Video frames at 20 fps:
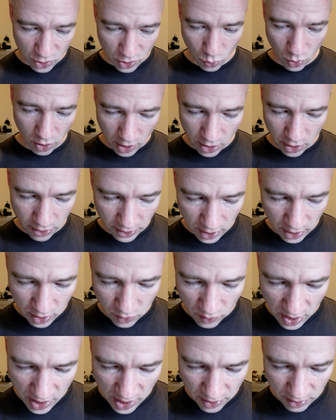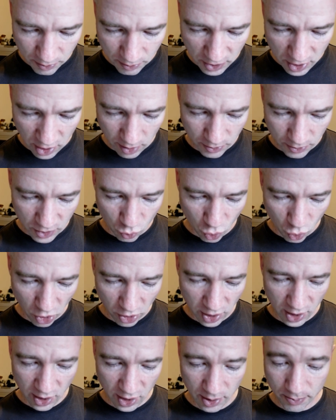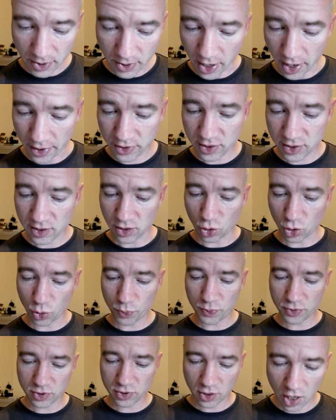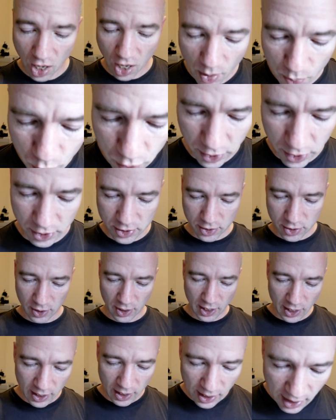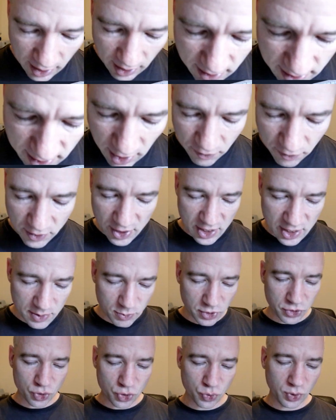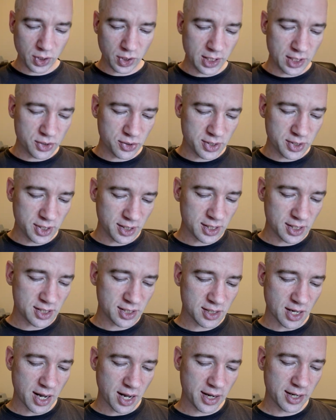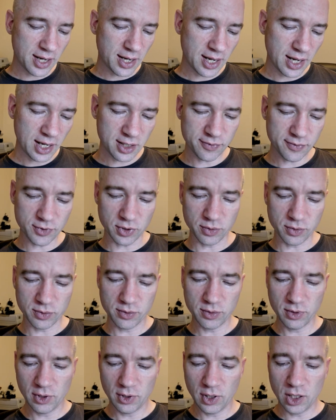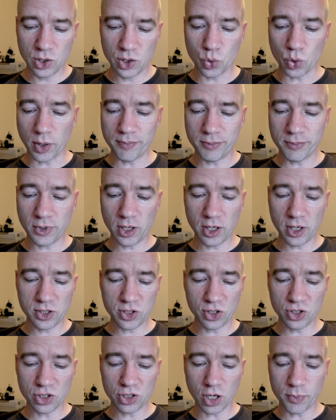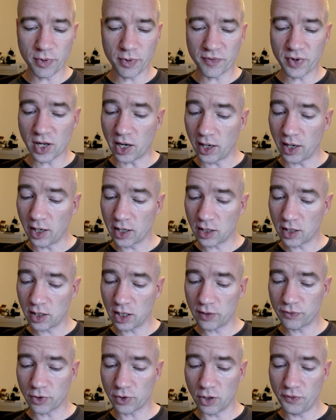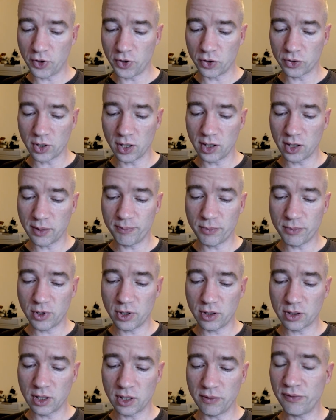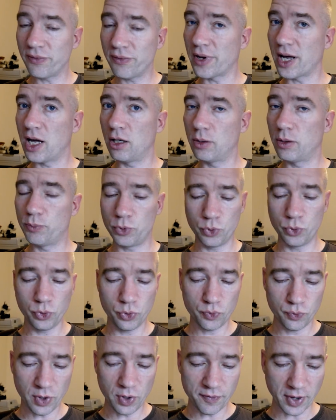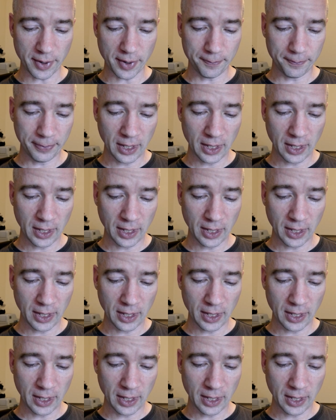you walk along, the ground becomes rocky and the path slopes upwards. Instead of dismal trees, you see the sky ahead of you. You emerge on top of a high cliff overlooking the murky, foul-brewed river.